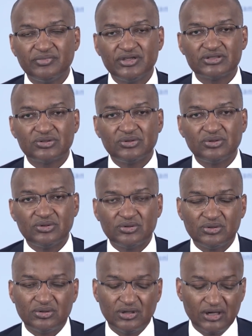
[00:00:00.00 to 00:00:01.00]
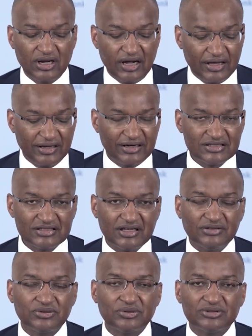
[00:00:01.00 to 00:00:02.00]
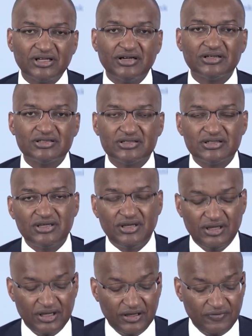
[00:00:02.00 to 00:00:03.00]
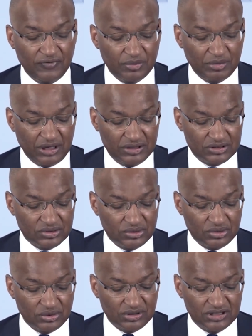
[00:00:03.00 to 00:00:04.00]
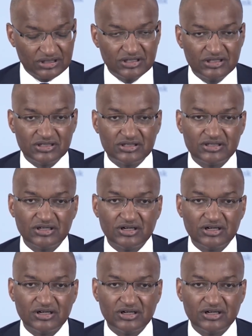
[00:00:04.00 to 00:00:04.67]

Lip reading: So again, a central tendency, if you may. So this is